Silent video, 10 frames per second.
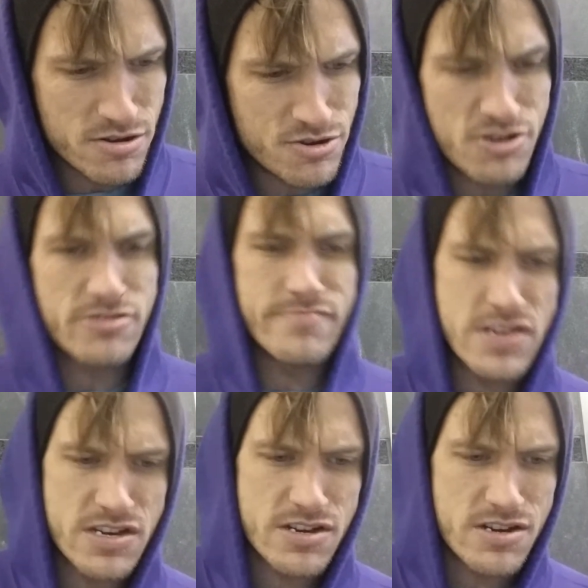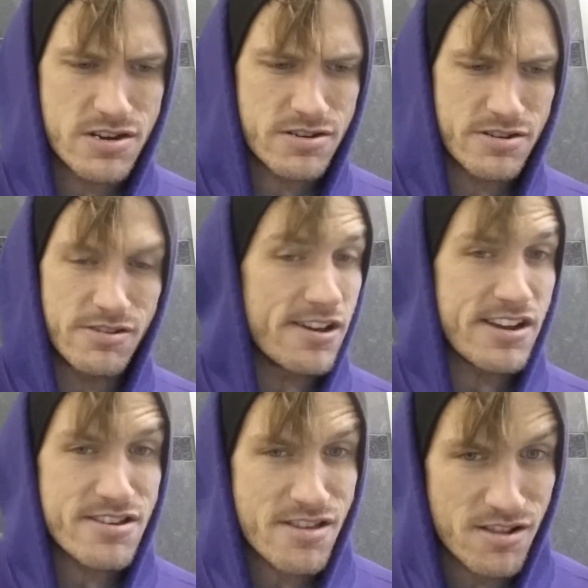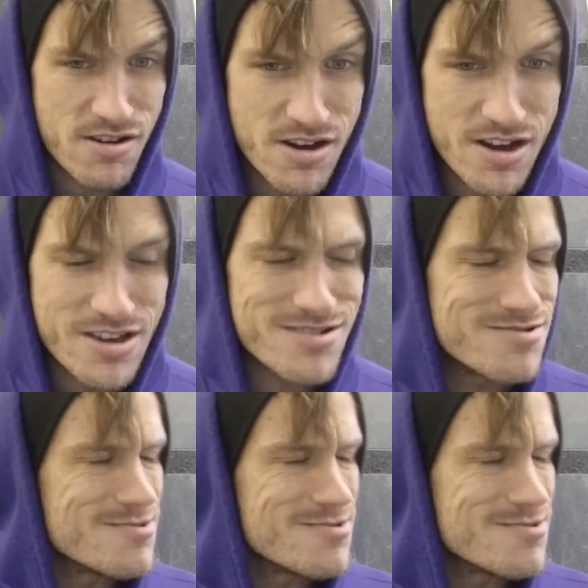gentlemen and ladies alike